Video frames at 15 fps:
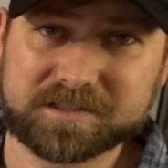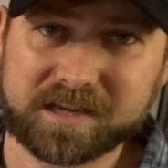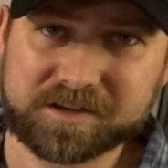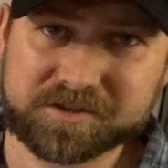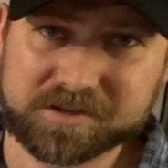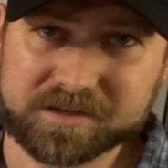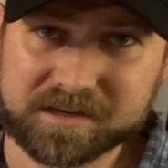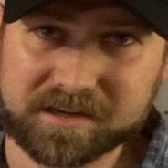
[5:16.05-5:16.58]

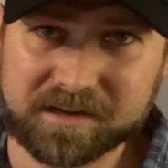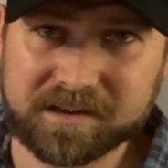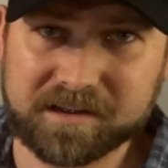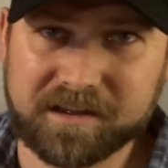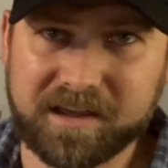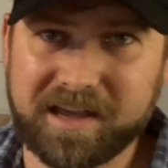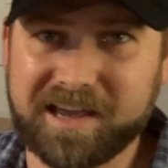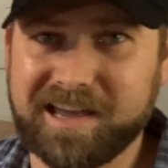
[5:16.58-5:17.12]
section
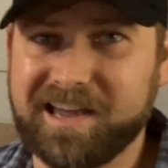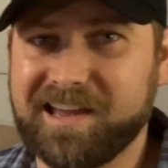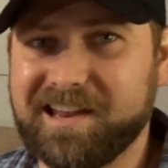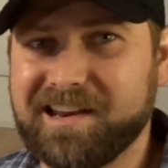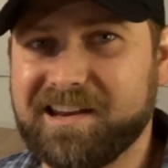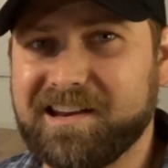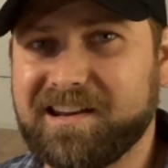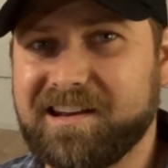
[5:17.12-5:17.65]

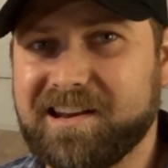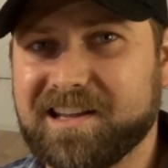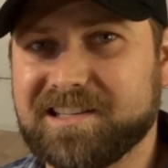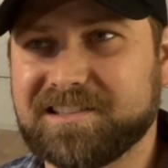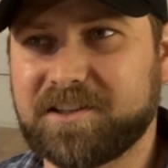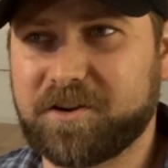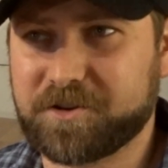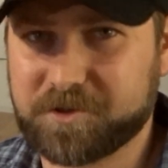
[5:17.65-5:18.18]
and it
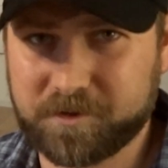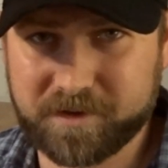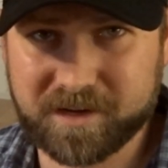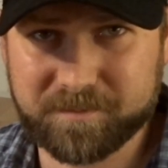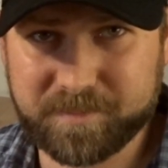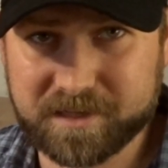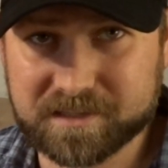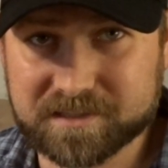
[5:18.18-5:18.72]
started showing
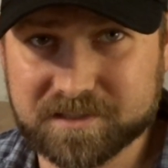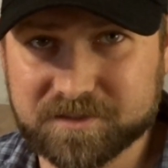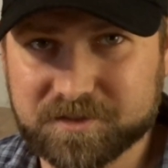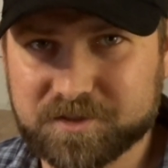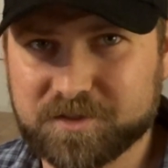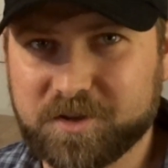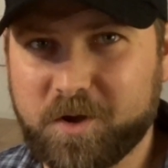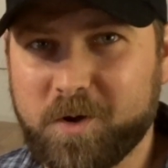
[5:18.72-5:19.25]
up beads.
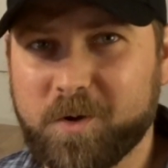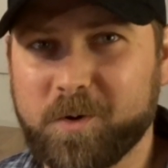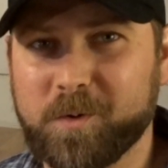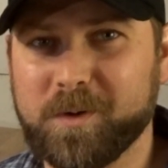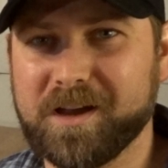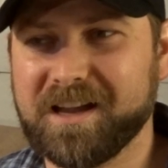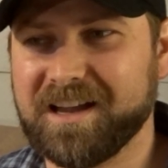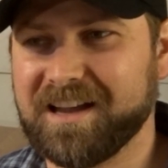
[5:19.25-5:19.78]

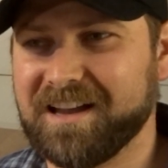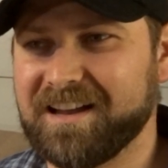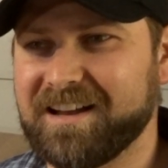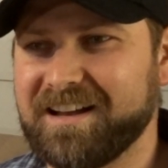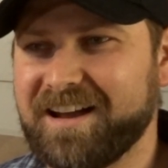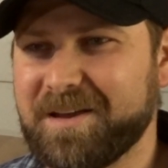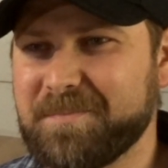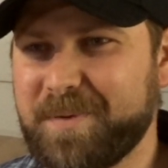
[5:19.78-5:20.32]
So
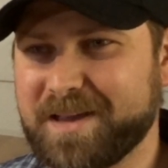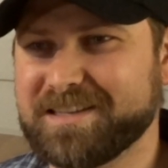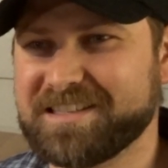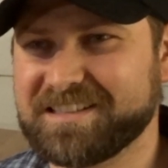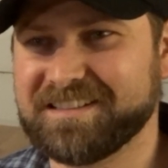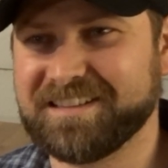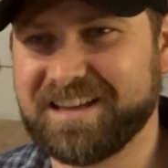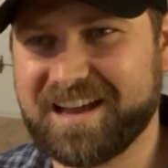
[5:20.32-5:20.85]
I
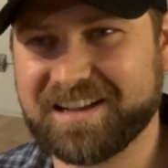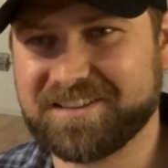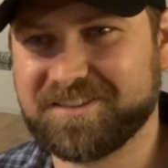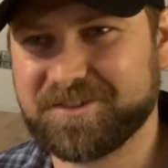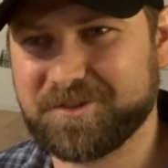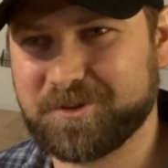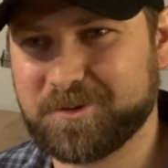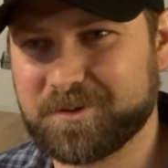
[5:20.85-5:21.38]
basically had
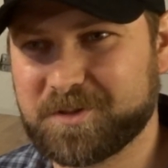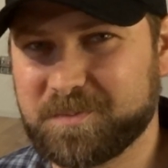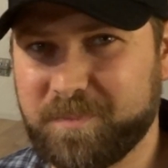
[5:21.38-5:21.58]
to